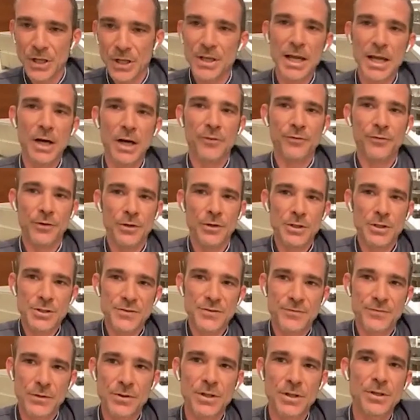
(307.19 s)
Now, for those
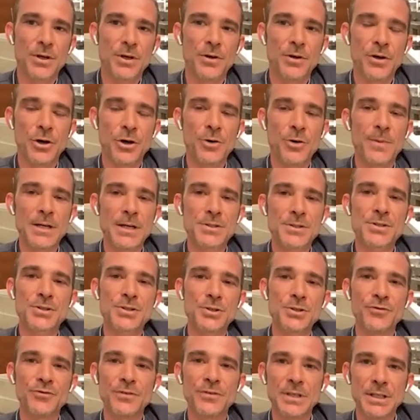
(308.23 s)
of you that don't know about
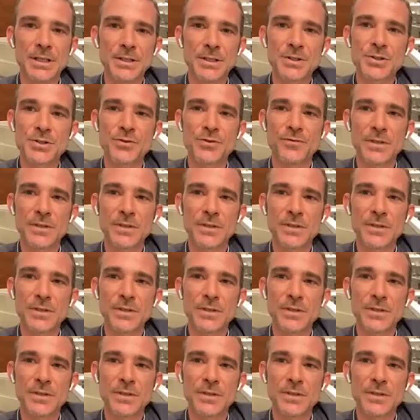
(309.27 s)
sous vide